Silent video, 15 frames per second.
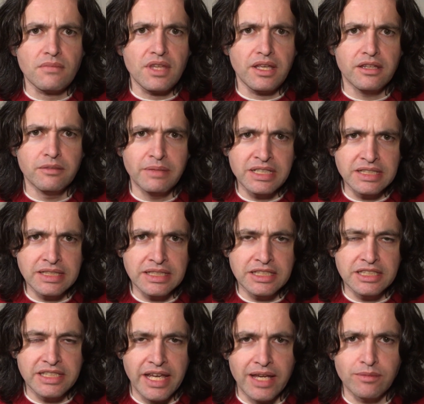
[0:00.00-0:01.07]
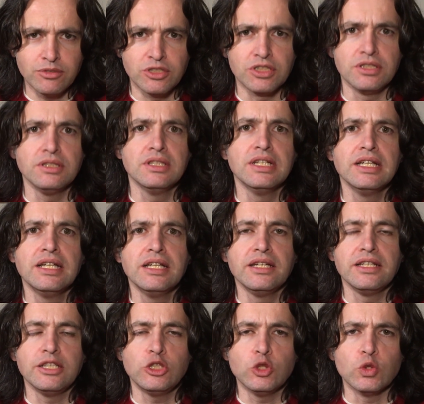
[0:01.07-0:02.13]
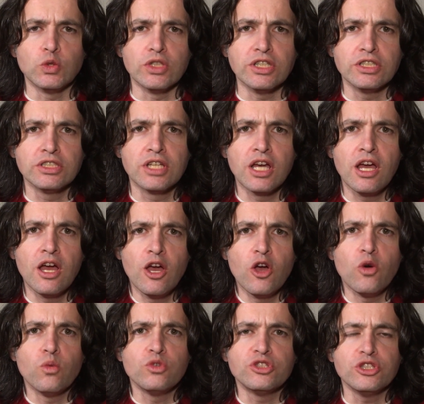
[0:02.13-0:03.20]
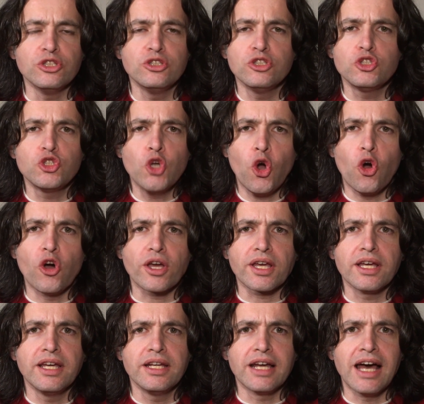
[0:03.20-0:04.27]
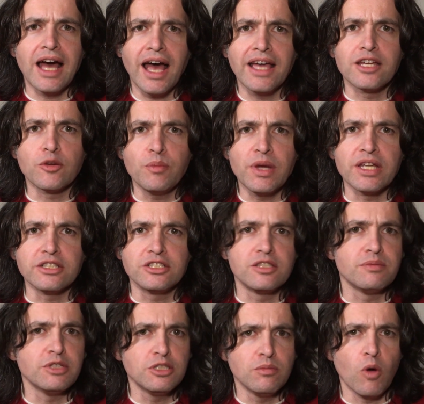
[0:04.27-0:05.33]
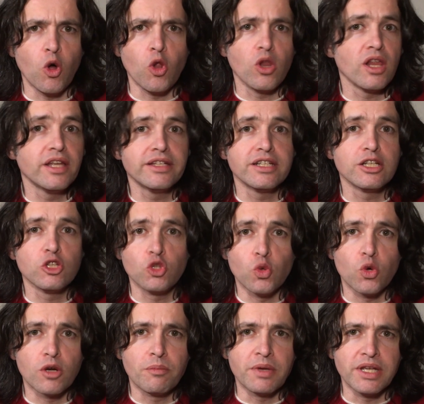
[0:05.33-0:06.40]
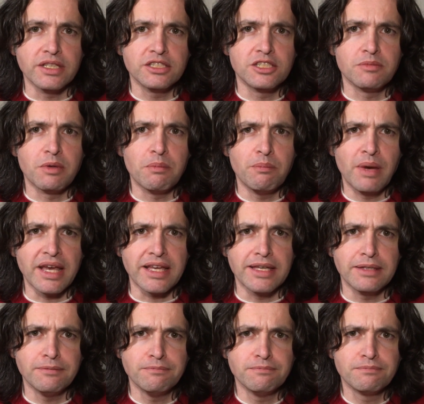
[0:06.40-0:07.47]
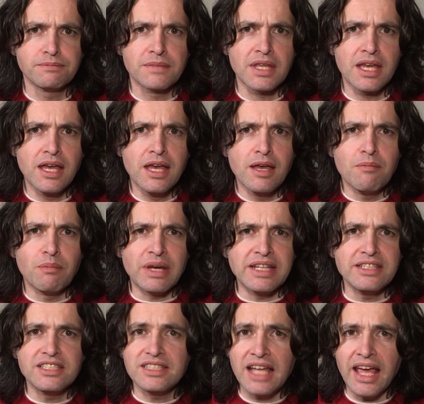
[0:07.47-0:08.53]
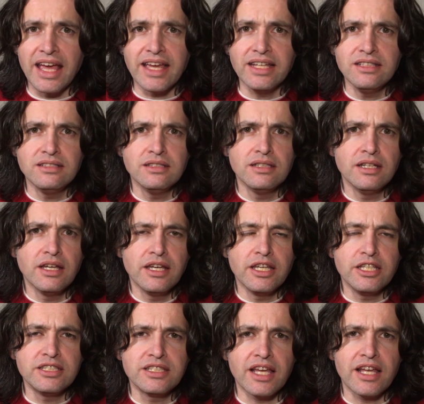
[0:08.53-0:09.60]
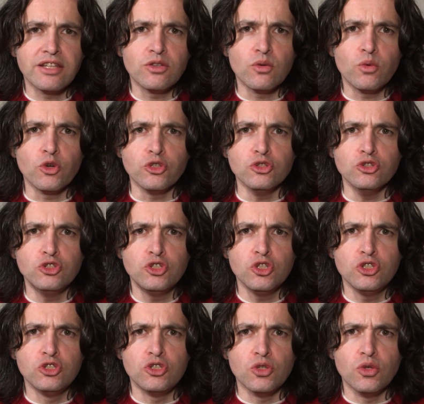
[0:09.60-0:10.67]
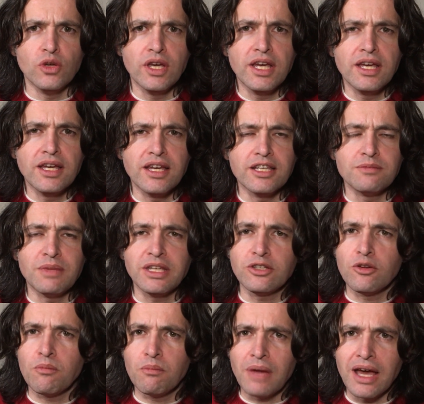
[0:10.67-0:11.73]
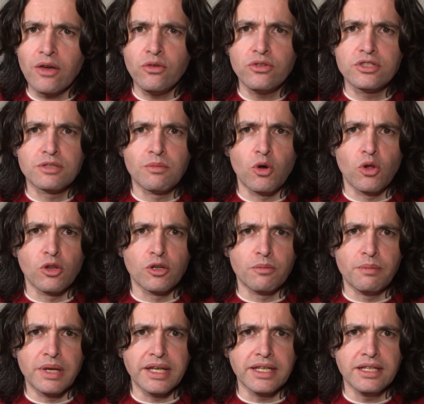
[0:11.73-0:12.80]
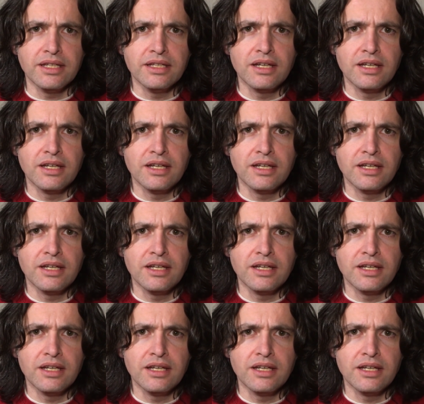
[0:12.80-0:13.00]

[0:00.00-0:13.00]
The misconception, he told us, was that you just talk in a higher pitch to be small and in a lower pitch to be big. But instead, he says that what you should do is make your mouth small or big.